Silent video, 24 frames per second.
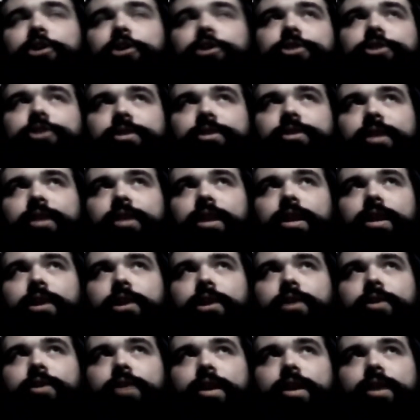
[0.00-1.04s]
just sit here
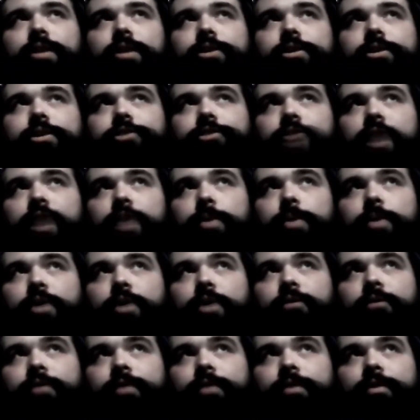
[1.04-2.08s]
and describe you
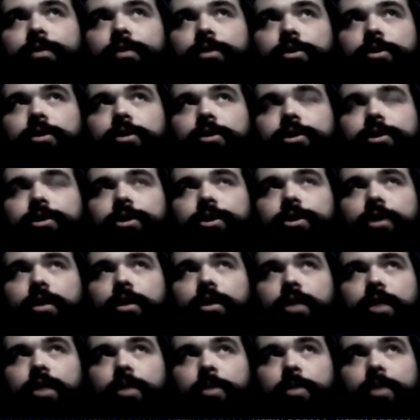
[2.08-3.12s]
everything that you're going to see on there,
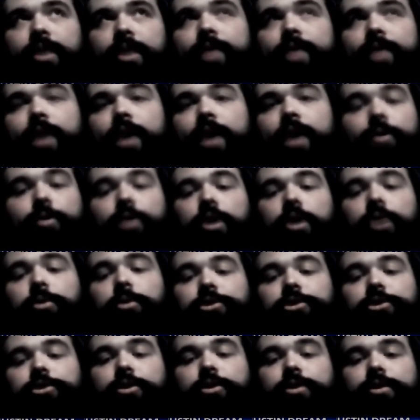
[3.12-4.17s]
but even I don't know what you're
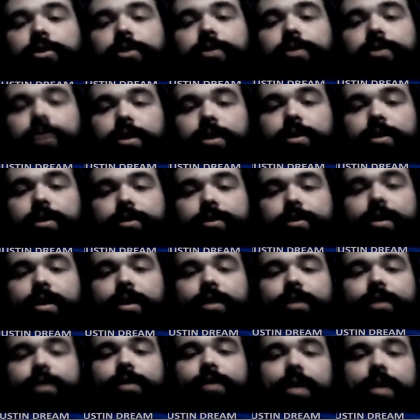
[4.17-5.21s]
going to see because, like I
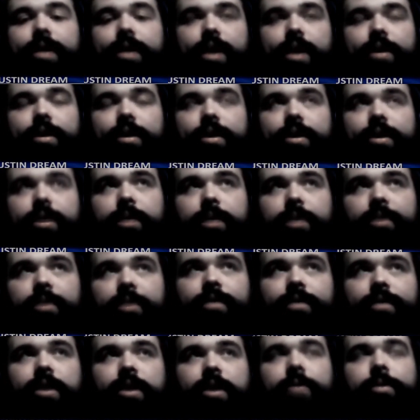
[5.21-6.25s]
said, I didn't come into the
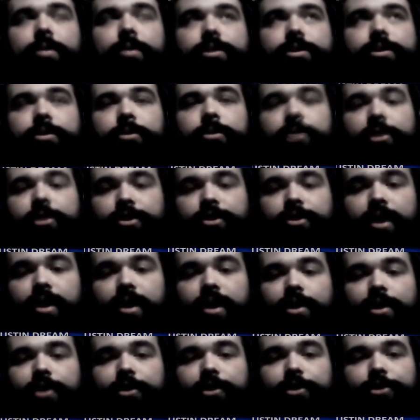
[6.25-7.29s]
company until much
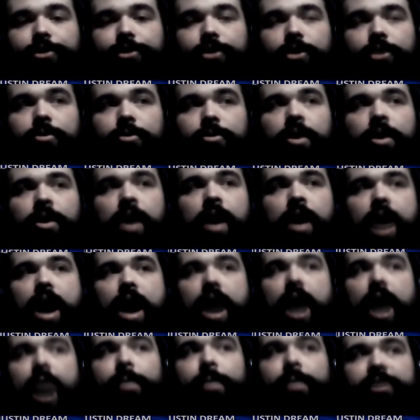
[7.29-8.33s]
later. So
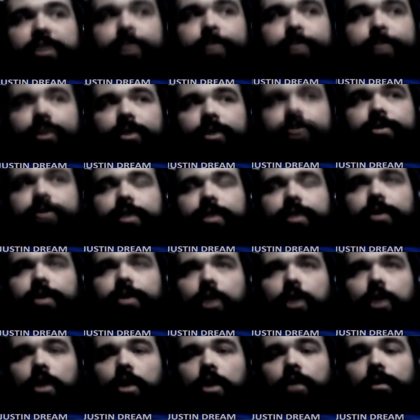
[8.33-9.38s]
I'm
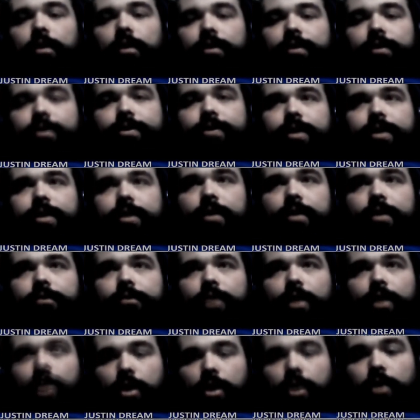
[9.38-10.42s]
experiencing all of this stuff
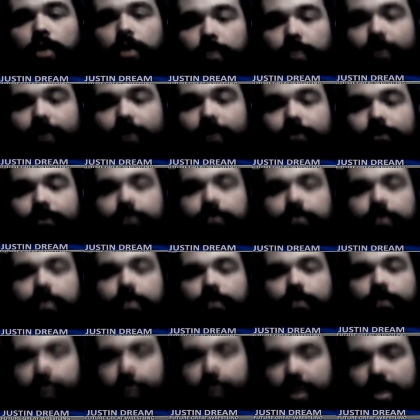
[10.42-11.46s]
along with
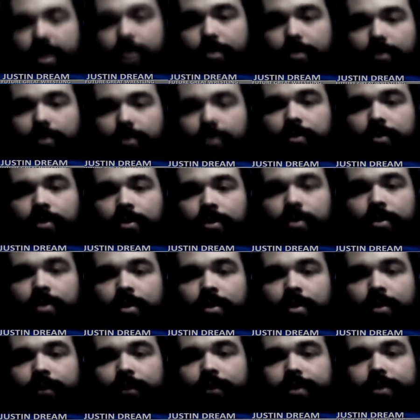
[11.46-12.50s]
the people.
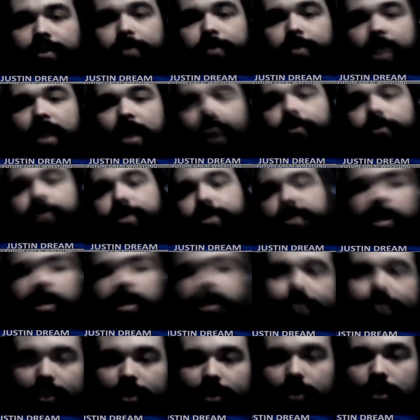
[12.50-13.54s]
This is my first time
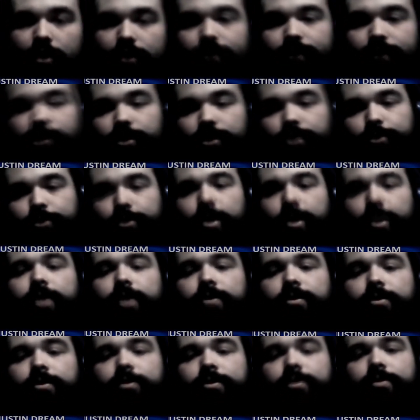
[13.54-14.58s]
seeing all this footage as
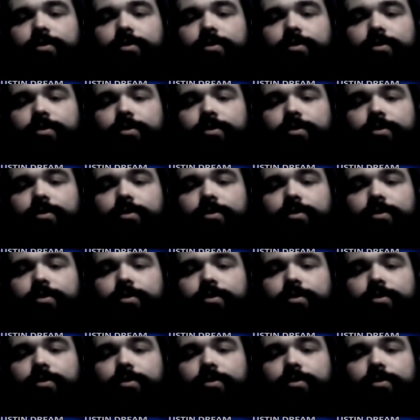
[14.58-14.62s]
well.